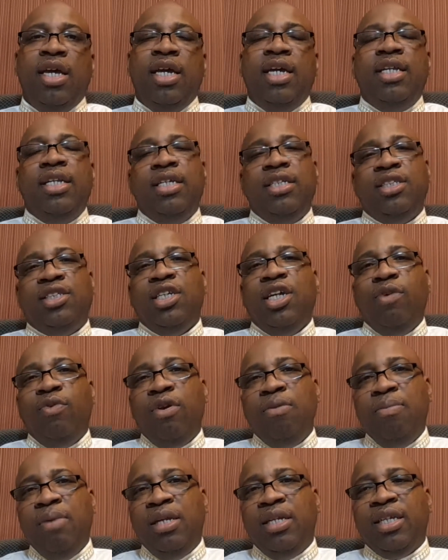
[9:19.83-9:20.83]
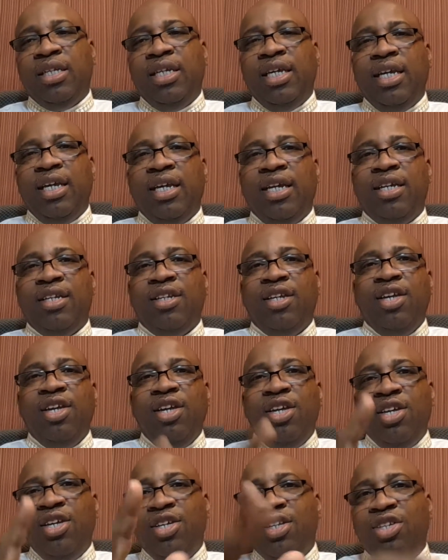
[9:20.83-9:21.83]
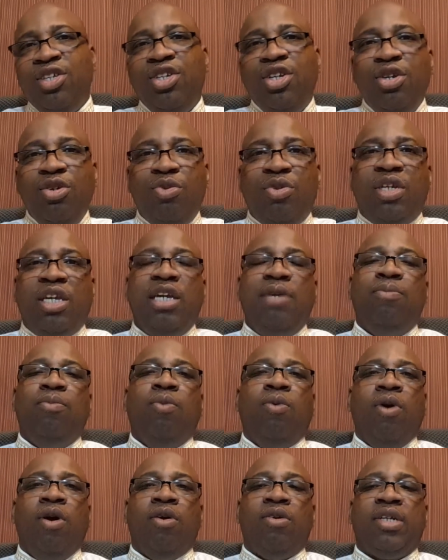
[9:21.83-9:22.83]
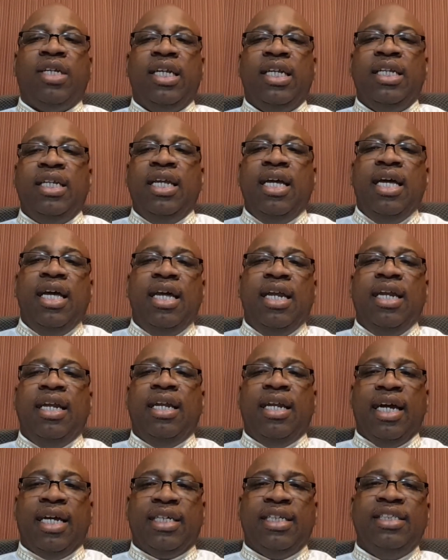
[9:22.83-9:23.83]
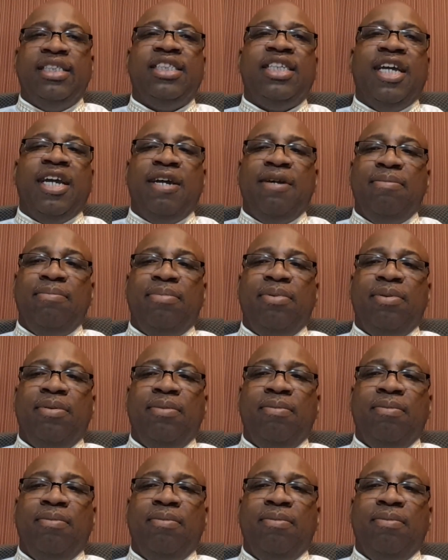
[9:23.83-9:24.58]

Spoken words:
And until we meet again, you keep walking like a champ.